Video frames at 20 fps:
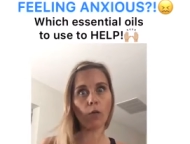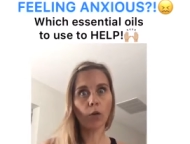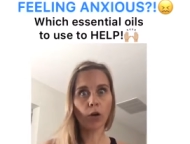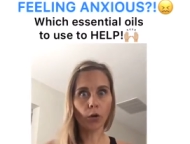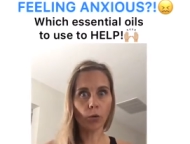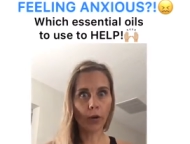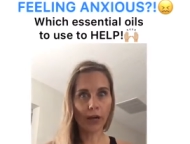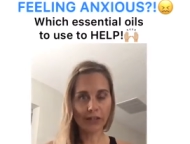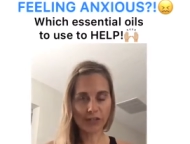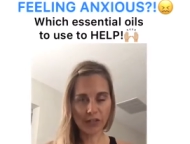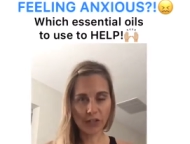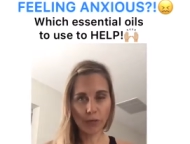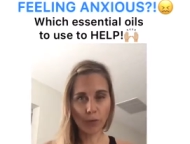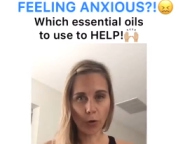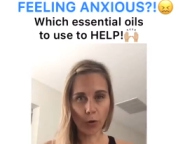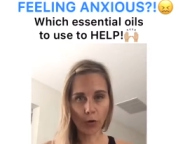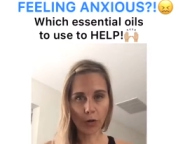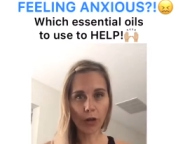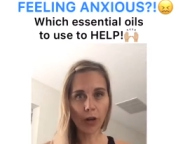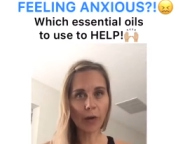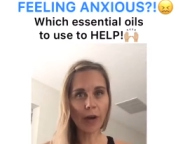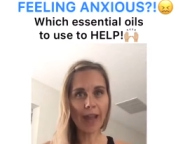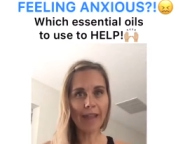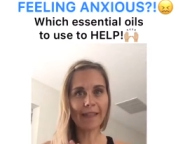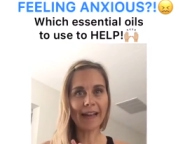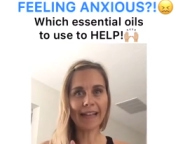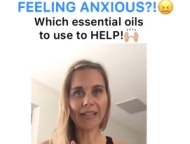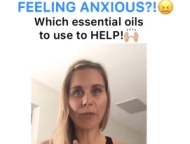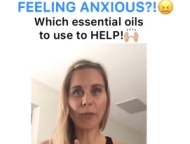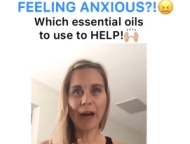work well tomorrow, and
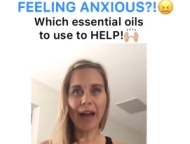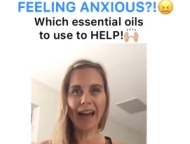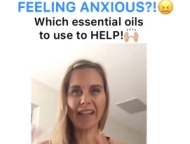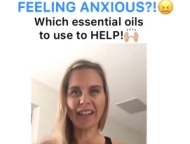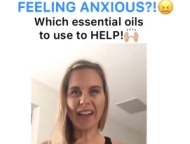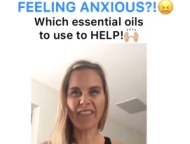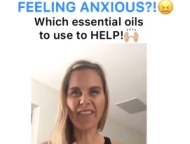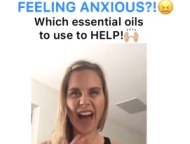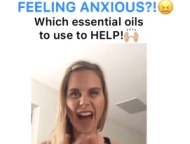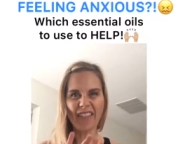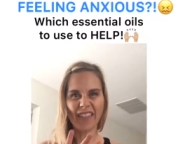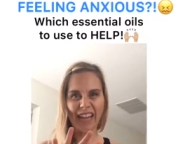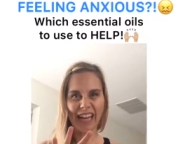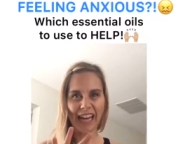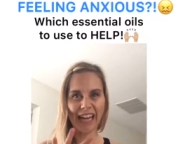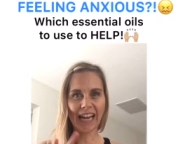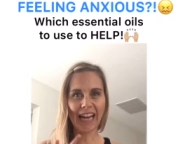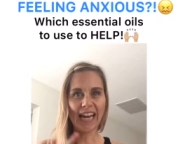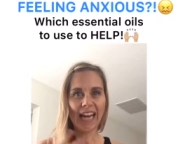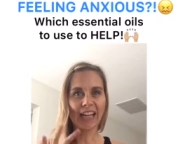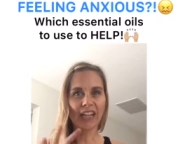that's why I love having,